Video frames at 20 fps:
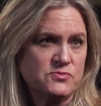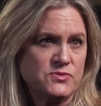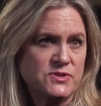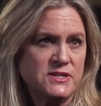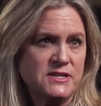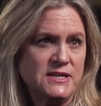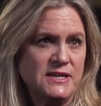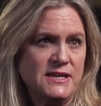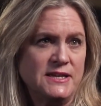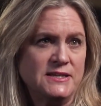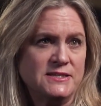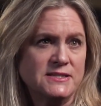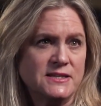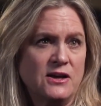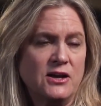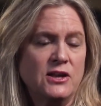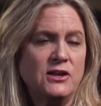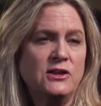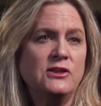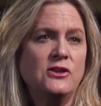would need
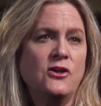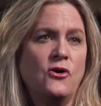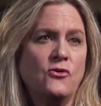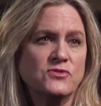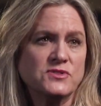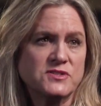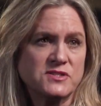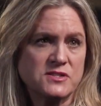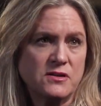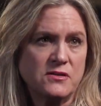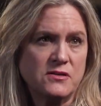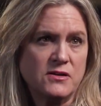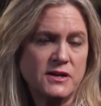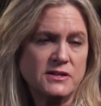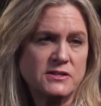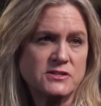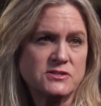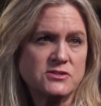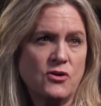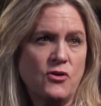
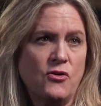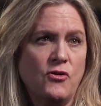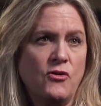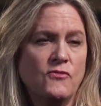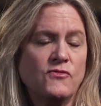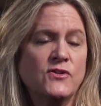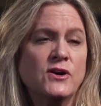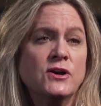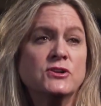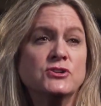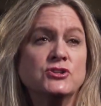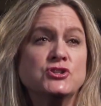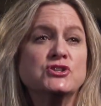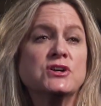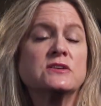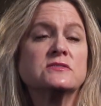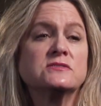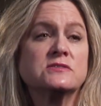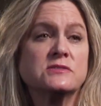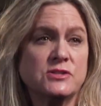alongside of
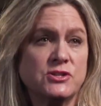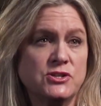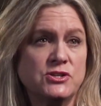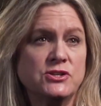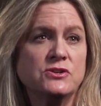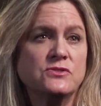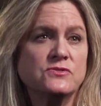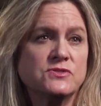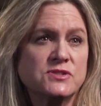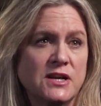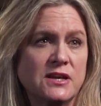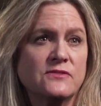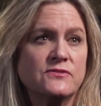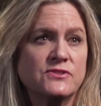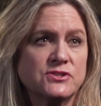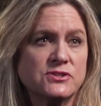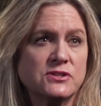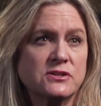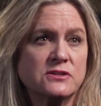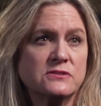just the new
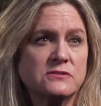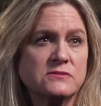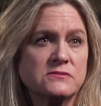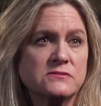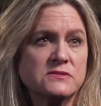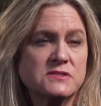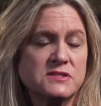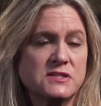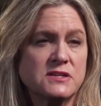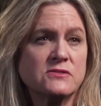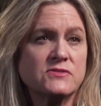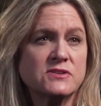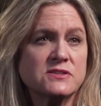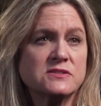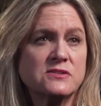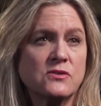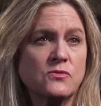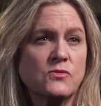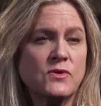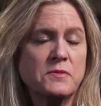television
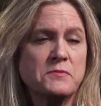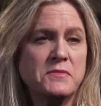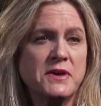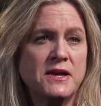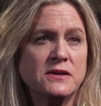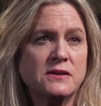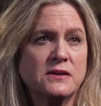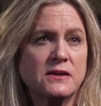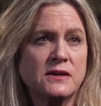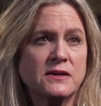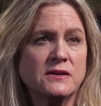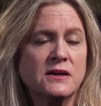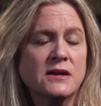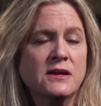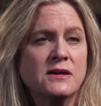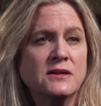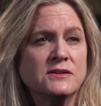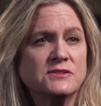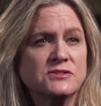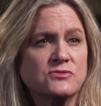series that we're making
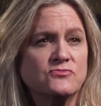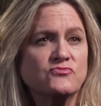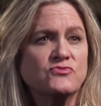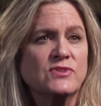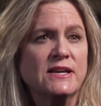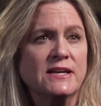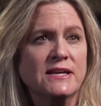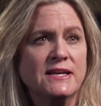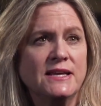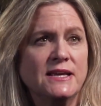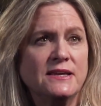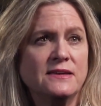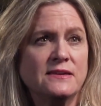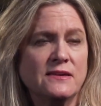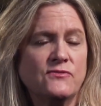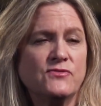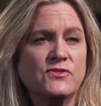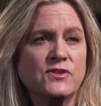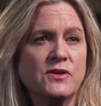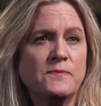to really
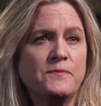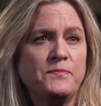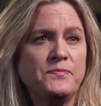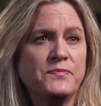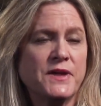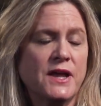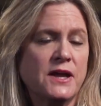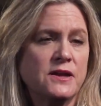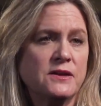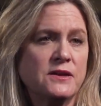give them an